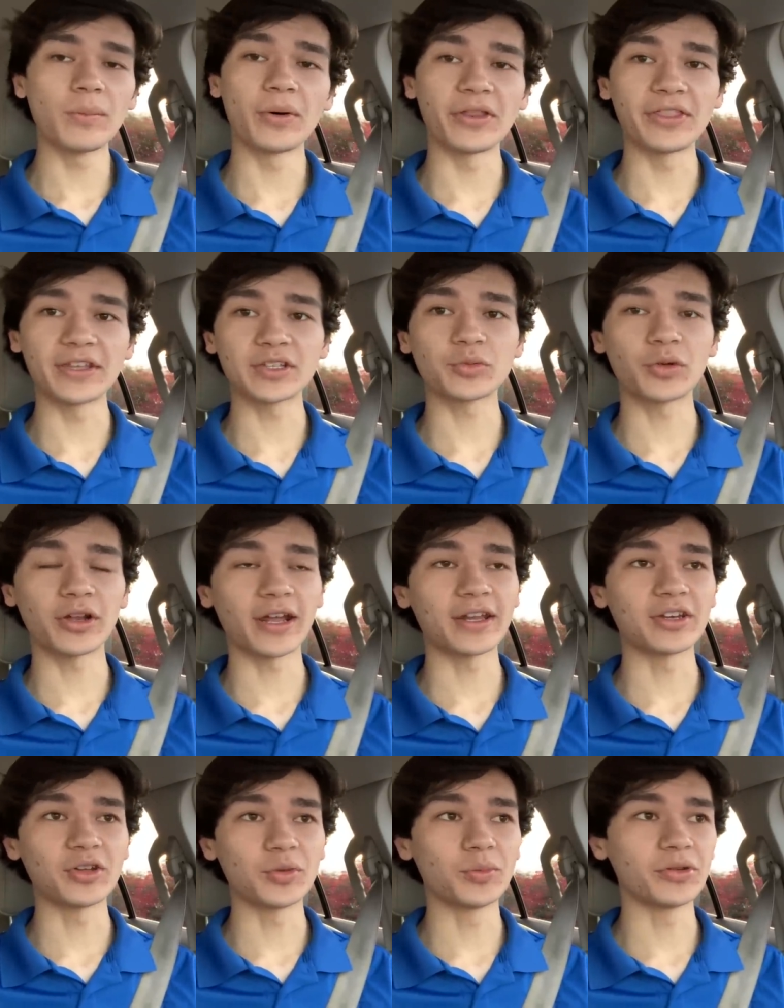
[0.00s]
But this one
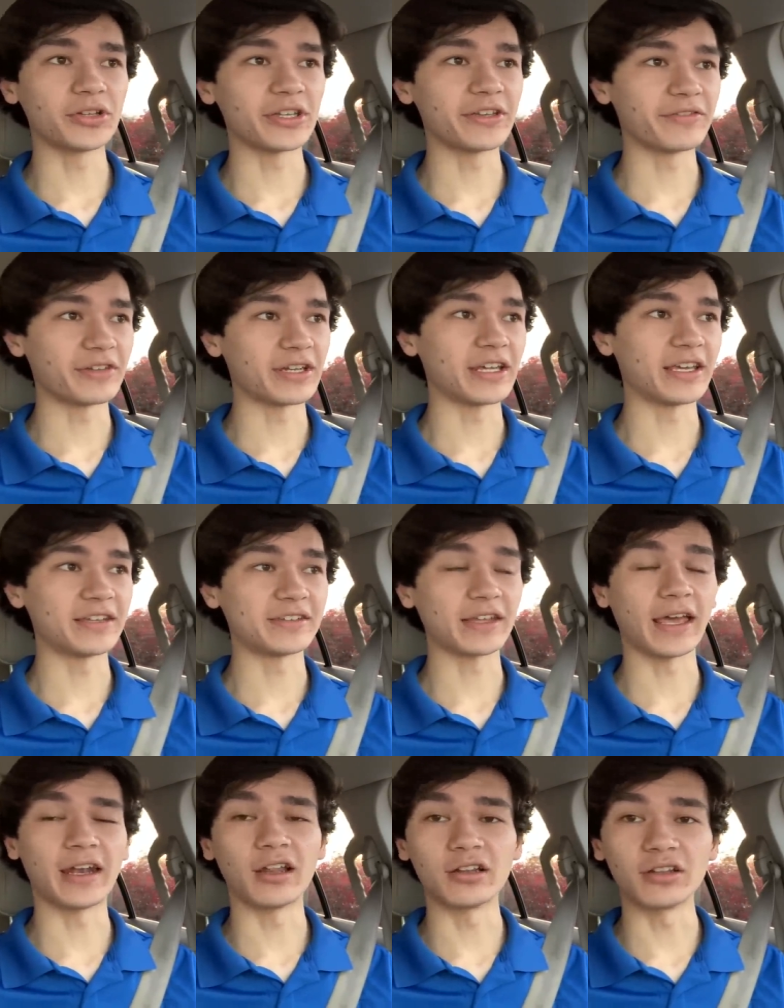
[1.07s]
I do believe it is.
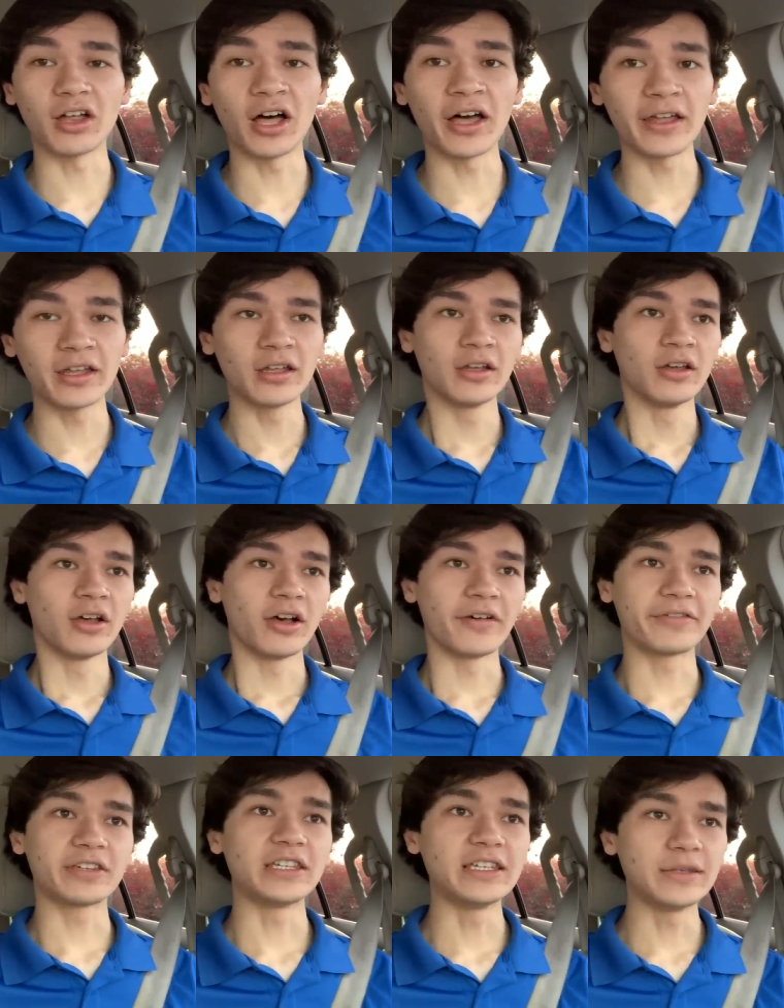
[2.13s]
And a lot
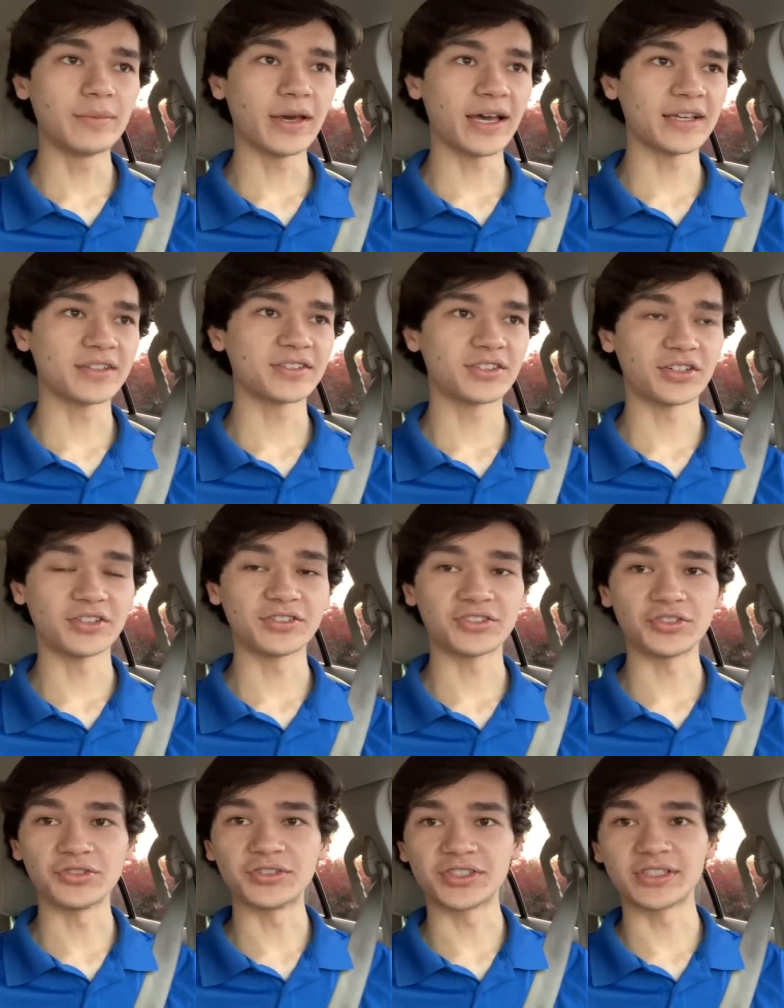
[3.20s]
of
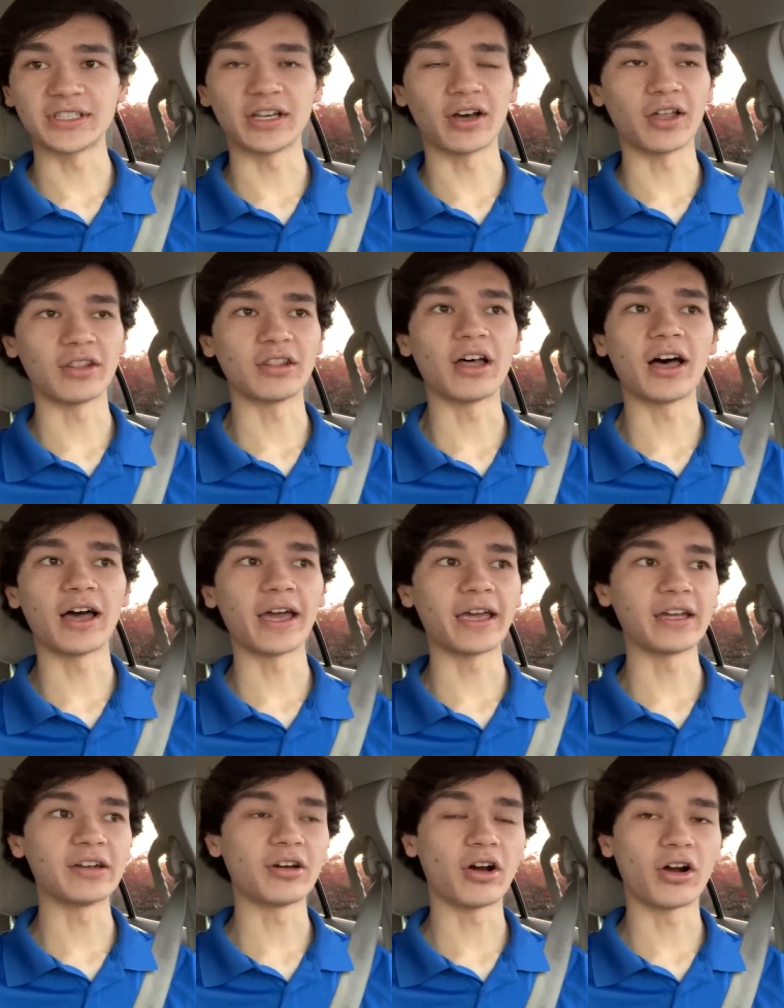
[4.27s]
keymasters you see
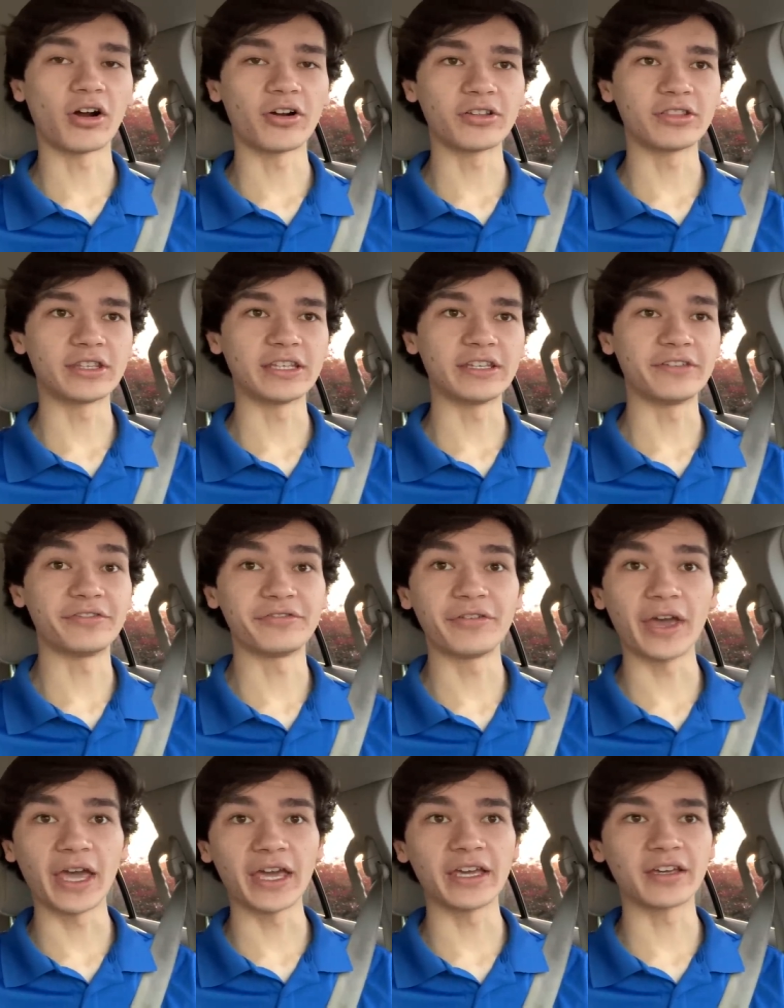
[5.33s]
online are the
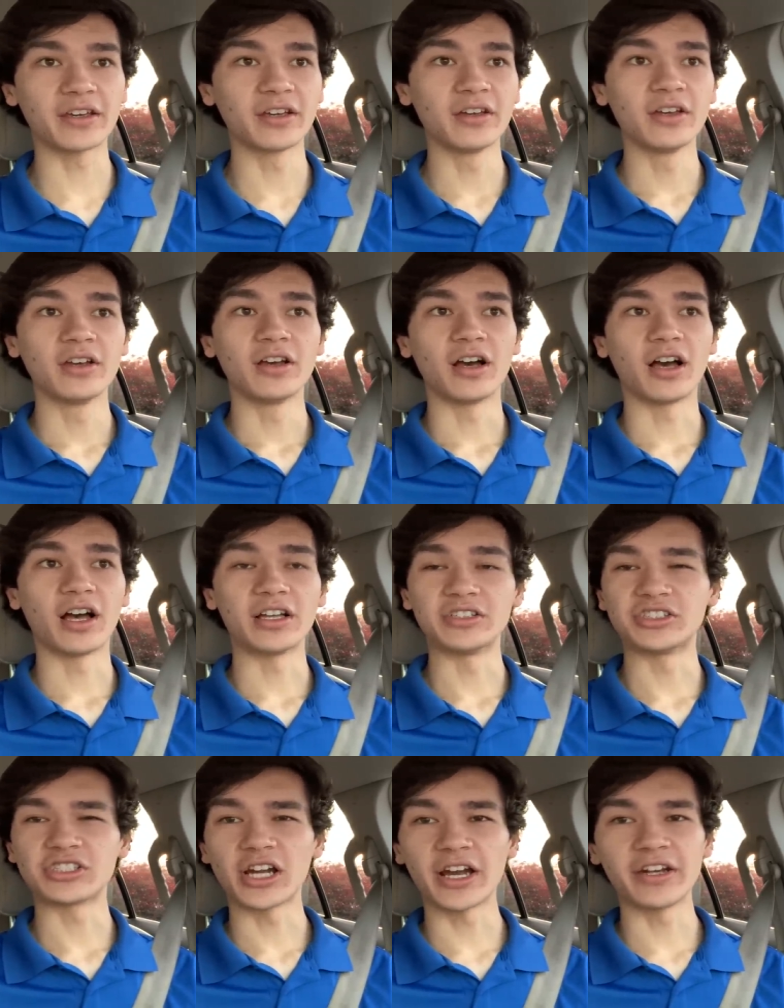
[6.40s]
fake uh,
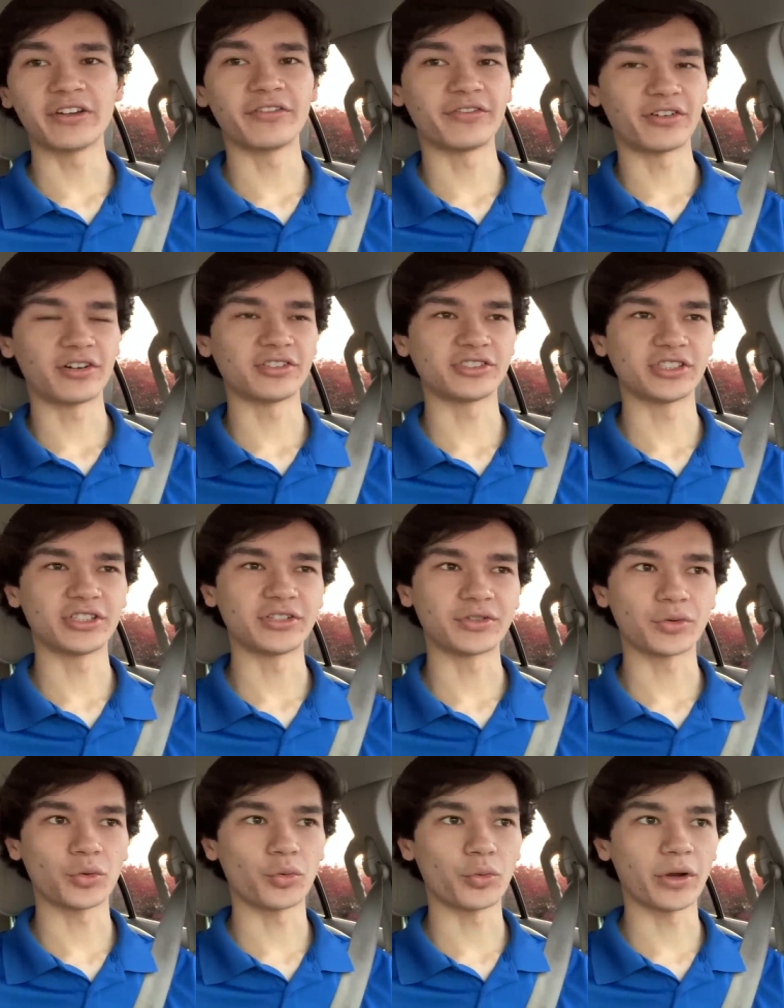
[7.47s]
China
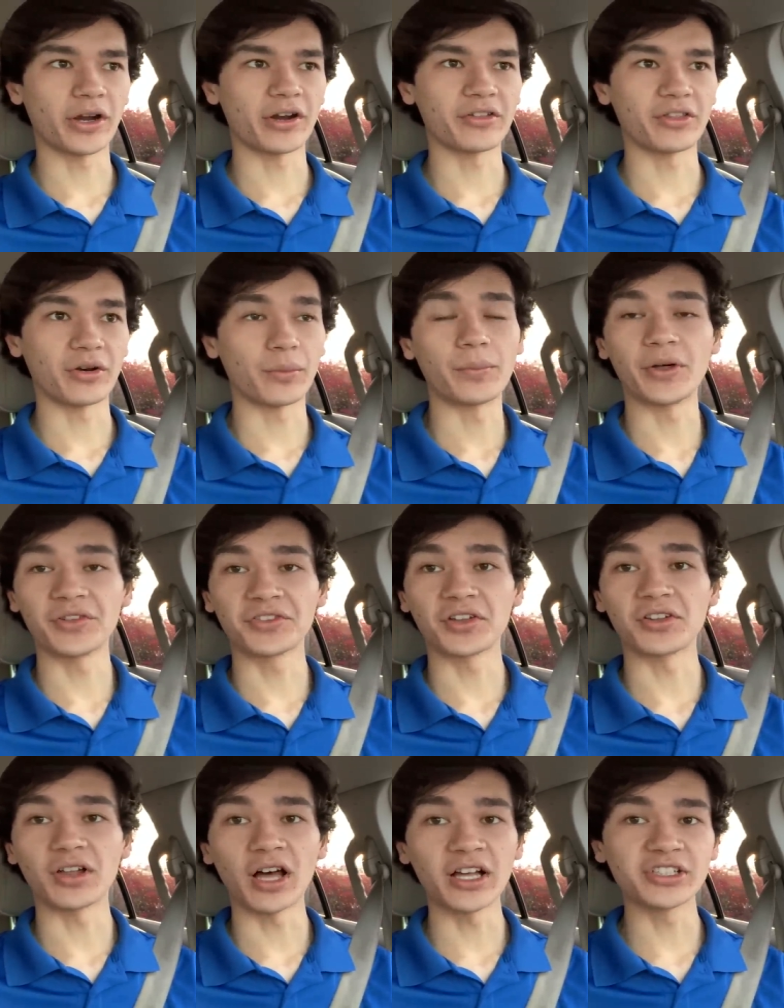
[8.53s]
versions where they're built
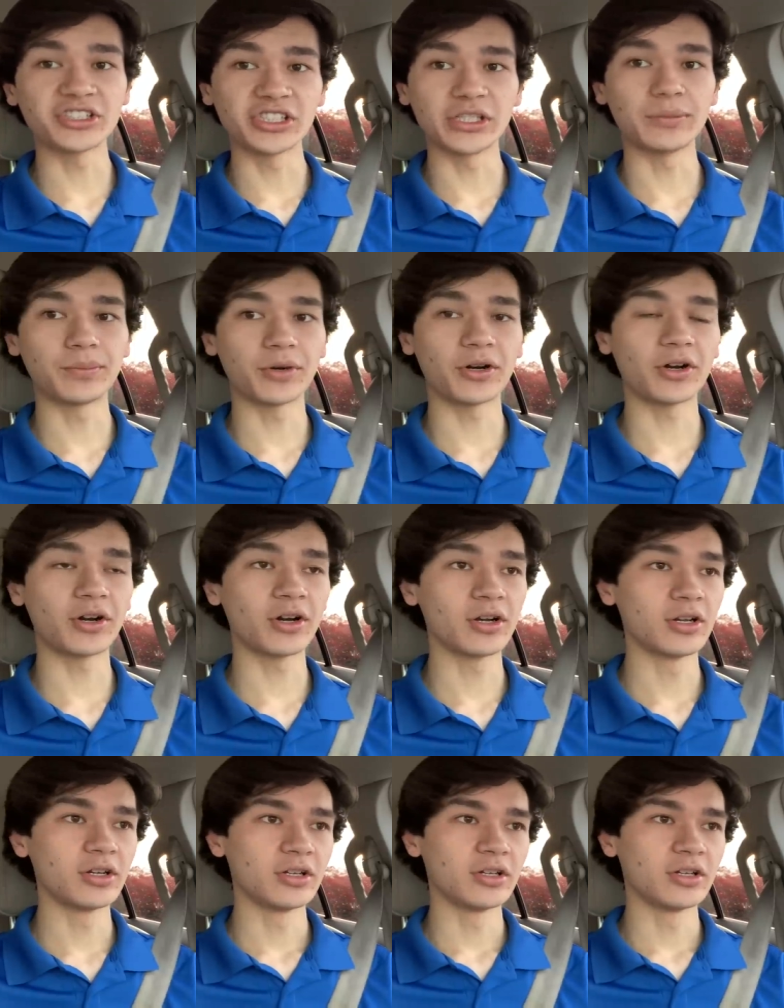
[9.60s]
a lot cheaper